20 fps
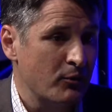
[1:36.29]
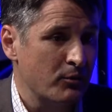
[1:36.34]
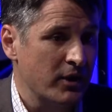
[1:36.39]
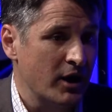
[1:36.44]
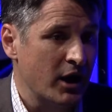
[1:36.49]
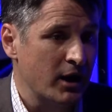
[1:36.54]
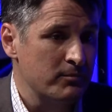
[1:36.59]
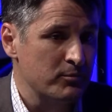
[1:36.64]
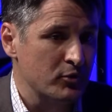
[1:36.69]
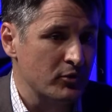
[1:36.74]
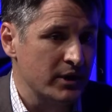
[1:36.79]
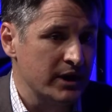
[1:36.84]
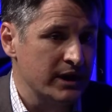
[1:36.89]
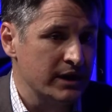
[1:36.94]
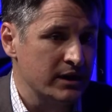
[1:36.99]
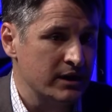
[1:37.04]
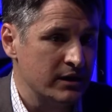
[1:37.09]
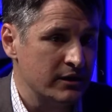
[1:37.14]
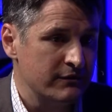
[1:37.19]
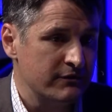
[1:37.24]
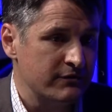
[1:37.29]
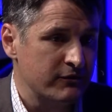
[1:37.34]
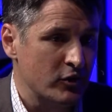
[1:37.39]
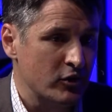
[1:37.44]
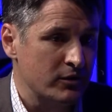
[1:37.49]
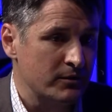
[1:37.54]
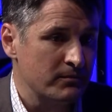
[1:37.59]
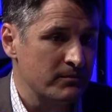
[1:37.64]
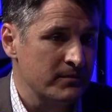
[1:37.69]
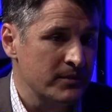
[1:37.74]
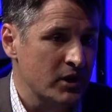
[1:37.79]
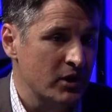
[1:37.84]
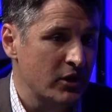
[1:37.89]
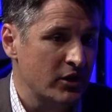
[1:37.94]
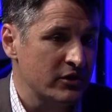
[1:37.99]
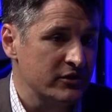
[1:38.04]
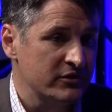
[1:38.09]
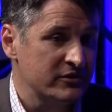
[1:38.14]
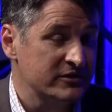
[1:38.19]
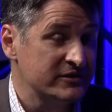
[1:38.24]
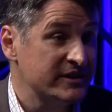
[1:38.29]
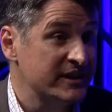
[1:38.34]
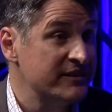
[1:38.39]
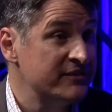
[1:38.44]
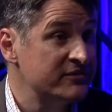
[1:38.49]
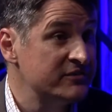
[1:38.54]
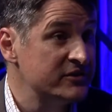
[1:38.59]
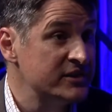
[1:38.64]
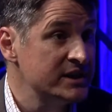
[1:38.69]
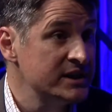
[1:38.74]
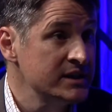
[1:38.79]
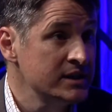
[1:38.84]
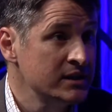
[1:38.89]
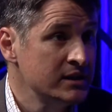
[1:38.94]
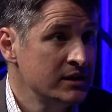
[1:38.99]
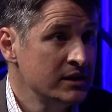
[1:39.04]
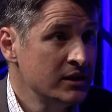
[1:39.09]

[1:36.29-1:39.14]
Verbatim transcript: We operate a firm called Leafly,